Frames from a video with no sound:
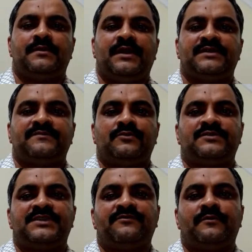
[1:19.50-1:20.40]
As we could
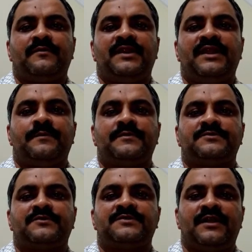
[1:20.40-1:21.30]
see from many
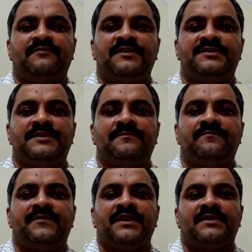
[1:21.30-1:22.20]
episodes, Anveshi
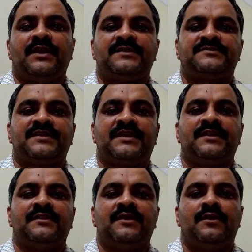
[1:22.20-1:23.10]
has
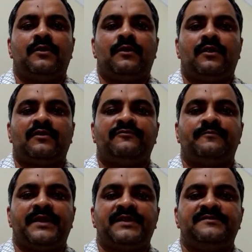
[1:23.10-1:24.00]
taken a lot of
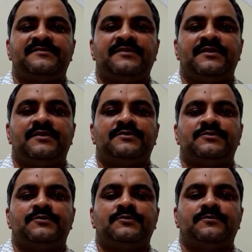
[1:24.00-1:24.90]
pains
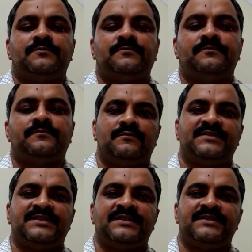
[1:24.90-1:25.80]
to
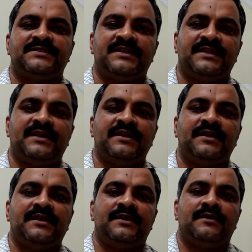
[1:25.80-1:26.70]
visit these hidden
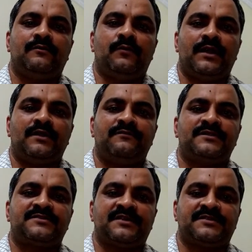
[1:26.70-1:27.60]
wonderful
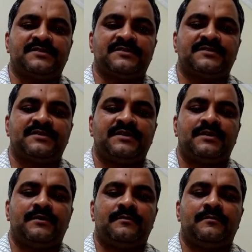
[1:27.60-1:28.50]
structures.
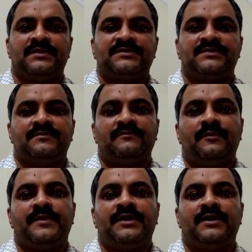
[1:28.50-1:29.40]
This will
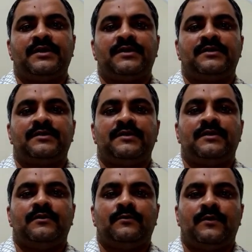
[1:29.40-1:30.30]
be a
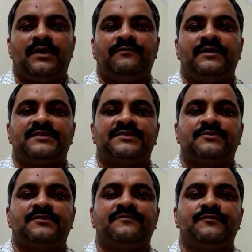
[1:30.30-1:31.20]
wonderful asset
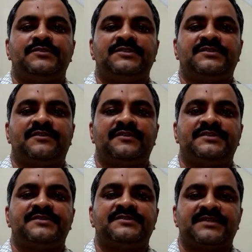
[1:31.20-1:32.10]
to the future
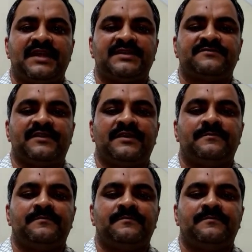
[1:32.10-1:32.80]
generations as well.